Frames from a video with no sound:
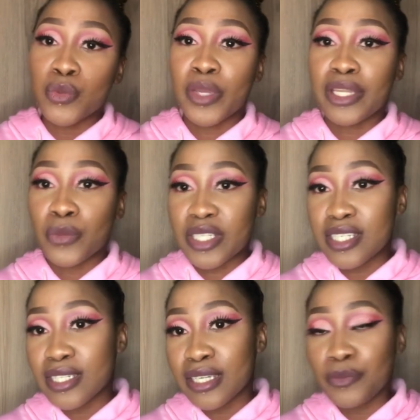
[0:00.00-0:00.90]
when it was
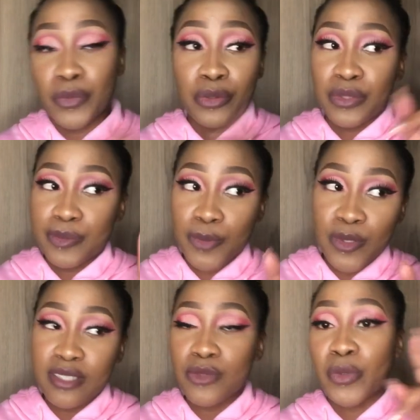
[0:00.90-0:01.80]
shipped, when it was
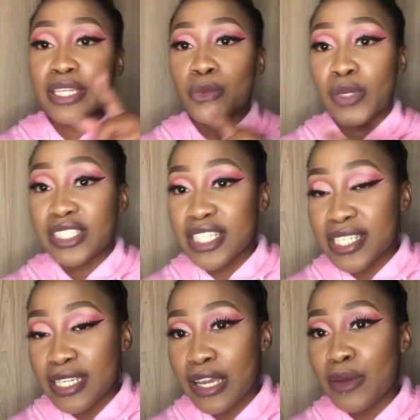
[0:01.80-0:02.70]
processed, when it was
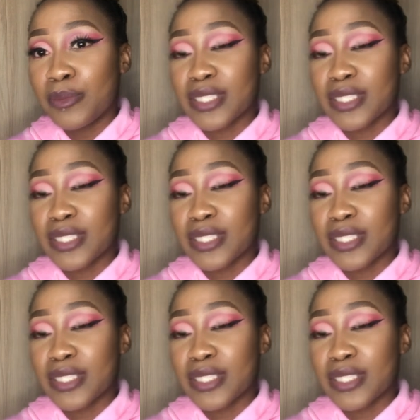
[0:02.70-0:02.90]
shipped,